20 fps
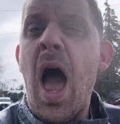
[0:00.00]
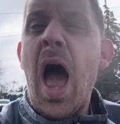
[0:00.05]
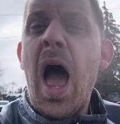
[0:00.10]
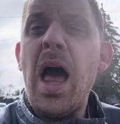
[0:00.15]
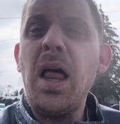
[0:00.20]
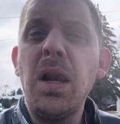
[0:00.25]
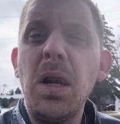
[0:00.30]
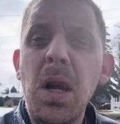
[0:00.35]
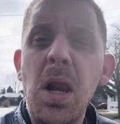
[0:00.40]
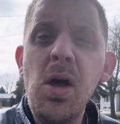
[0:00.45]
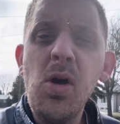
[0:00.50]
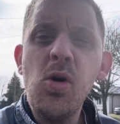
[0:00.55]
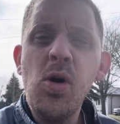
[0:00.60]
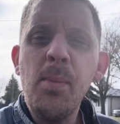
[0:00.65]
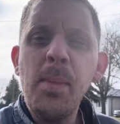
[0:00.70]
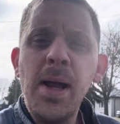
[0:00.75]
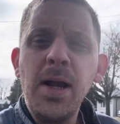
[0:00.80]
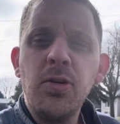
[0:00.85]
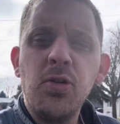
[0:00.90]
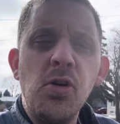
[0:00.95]
Hello,
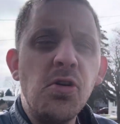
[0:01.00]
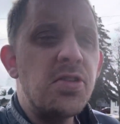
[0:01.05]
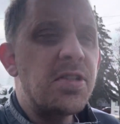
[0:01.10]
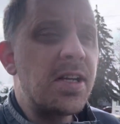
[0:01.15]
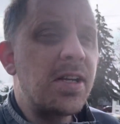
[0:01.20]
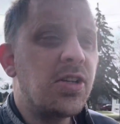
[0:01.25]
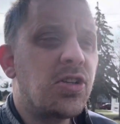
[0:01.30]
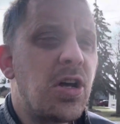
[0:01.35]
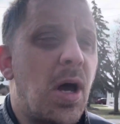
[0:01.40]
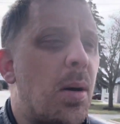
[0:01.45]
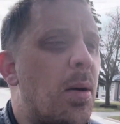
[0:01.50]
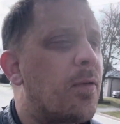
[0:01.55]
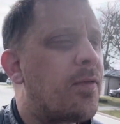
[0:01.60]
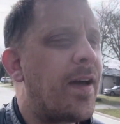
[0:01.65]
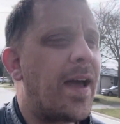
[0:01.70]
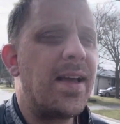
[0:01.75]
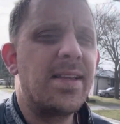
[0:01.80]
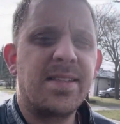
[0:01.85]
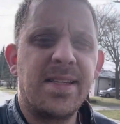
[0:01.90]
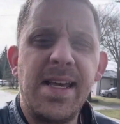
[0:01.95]
my cruising and travel
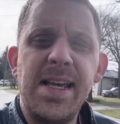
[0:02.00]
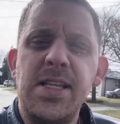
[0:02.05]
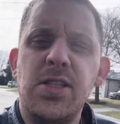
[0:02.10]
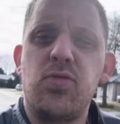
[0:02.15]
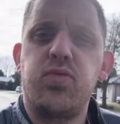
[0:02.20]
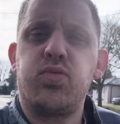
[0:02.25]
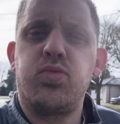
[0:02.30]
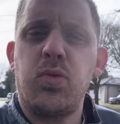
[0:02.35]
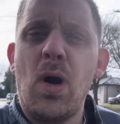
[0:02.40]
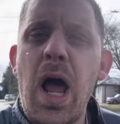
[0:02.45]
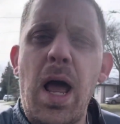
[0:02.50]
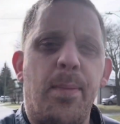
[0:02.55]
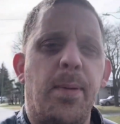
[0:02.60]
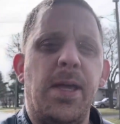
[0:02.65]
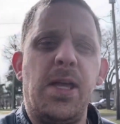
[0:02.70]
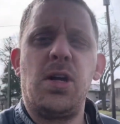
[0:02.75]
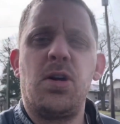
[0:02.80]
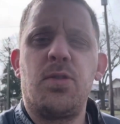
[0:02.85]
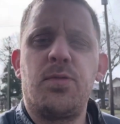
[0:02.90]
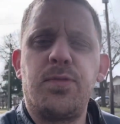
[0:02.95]
fans. It's Rob
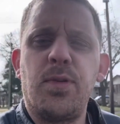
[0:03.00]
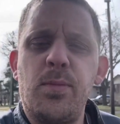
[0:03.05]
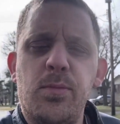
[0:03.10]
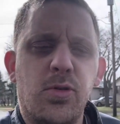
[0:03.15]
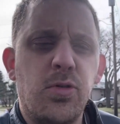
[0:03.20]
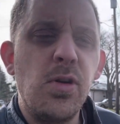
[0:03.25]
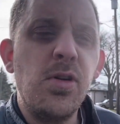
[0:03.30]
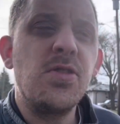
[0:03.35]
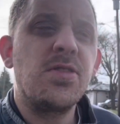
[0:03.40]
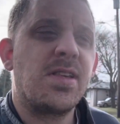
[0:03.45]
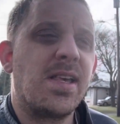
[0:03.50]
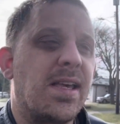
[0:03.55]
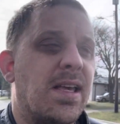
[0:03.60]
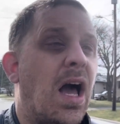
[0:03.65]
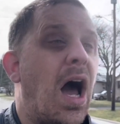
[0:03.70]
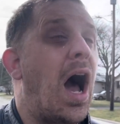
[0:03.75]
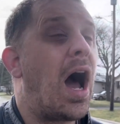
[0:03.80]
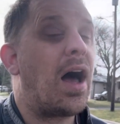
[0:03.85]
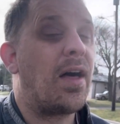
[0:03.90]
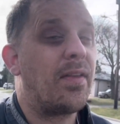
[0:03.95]
here from Cruising
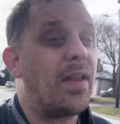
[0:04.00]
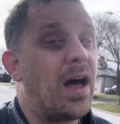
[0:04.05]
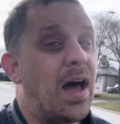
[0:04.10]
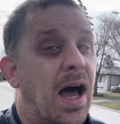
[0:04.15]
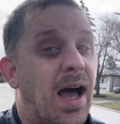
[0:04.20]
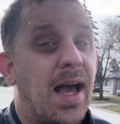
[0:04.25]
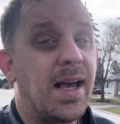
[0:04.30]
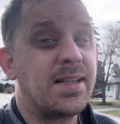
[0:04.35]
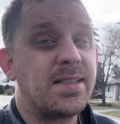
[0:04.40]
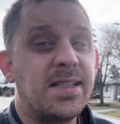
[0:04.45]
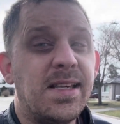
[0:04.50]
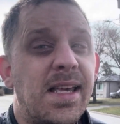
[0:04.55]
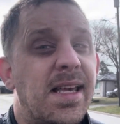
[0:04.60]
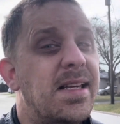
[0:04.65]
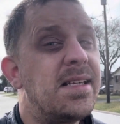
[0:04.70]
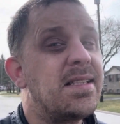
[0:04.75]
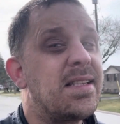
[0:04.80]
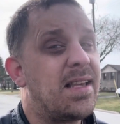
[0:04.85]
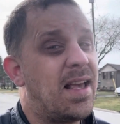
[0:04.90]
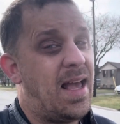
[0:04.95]
on the High
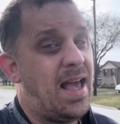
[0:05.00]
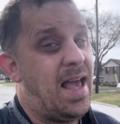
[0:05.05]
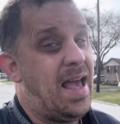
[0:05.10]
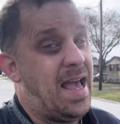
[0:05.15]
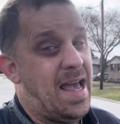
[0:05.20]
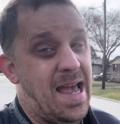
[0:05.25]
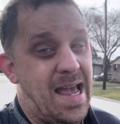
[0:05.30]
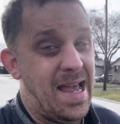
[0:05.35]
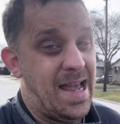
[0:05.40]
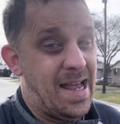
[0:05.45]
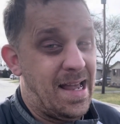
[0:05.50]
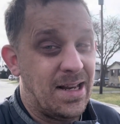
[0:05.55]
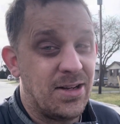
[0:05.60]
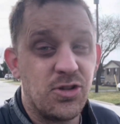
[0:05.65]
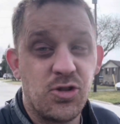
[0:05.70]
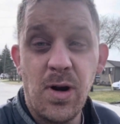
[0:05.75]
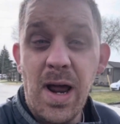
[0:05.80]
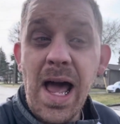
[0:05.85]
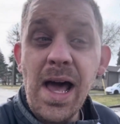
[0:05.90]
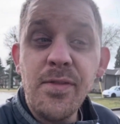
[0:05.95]
Seas and
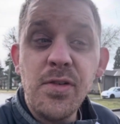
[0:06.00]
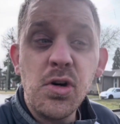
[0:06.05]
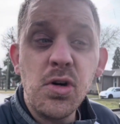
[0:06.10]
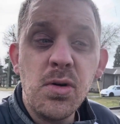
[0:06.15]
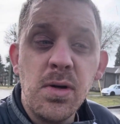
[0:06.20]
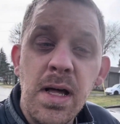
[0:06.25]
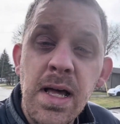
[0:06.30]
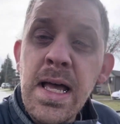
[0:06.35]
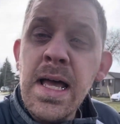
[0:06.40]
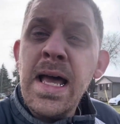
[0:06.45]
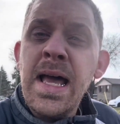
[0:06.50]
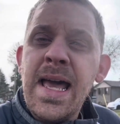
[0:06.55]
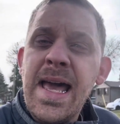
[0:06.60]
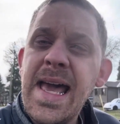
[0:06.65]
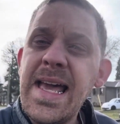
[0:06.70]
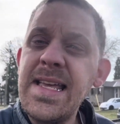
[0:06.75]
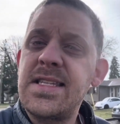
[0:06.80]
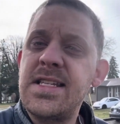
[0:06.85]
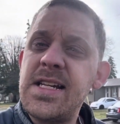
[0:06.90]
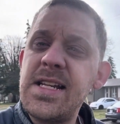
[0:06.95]
Travel.
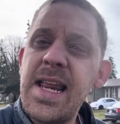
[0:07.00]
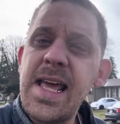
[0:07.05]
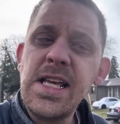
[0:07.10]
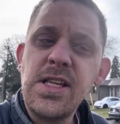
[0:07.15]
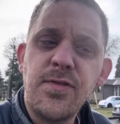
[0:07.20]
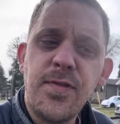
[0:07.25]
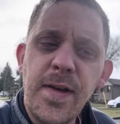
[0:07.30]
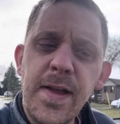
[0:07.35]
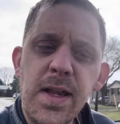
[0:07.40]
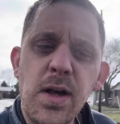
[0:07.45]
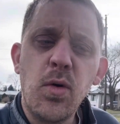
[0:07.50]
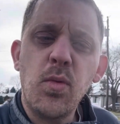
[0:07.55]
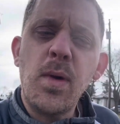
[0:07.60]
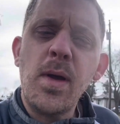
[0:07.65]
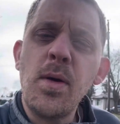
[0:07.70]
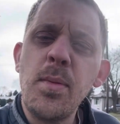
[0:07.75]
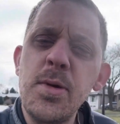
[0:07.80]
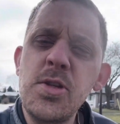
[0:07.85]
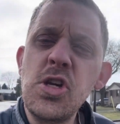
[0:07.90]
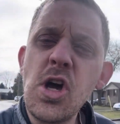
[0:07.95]
In today's video, we
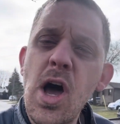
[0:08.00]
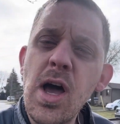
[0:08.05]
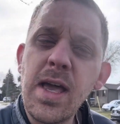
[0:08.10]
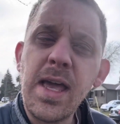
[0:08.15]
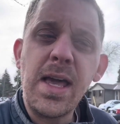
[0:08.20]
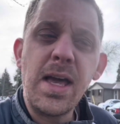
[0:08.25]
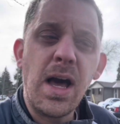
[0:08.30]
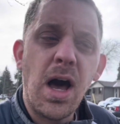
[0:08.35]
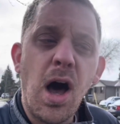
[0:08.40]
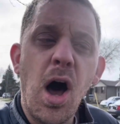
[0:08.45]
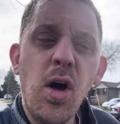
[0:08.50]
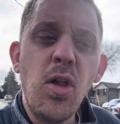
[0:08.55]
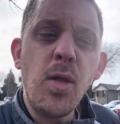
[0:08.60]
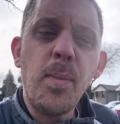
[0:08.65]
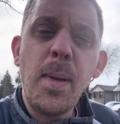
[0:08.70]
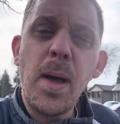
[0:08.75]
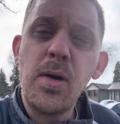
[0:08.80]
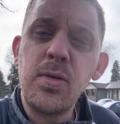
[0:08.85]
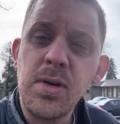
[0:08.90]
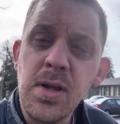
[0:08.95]
will be talking all
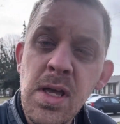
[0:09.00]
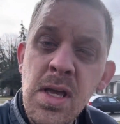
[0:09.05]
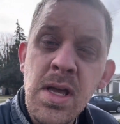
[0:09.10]
about